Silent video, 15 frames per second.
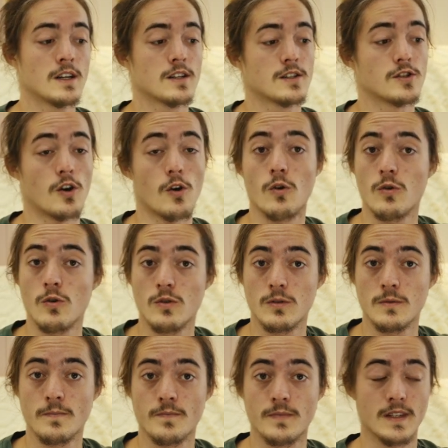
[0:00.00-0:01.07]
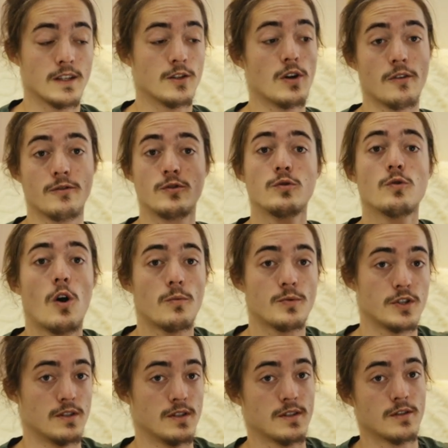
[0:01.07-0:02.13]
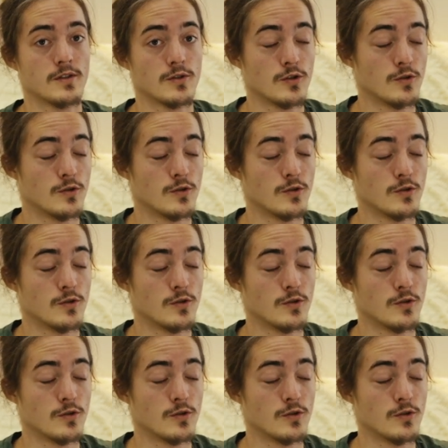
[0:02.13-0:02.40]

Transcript: So you have 2 options.